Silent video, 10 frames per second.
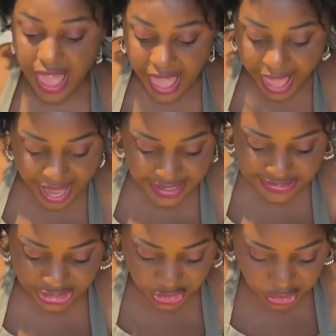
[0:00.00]

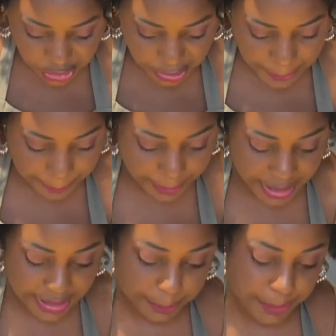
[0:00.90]
as you're
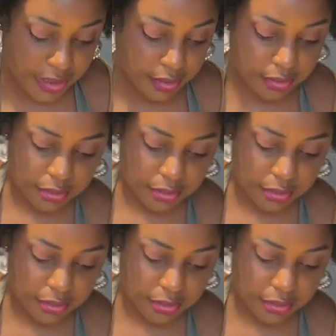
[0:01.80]
piping.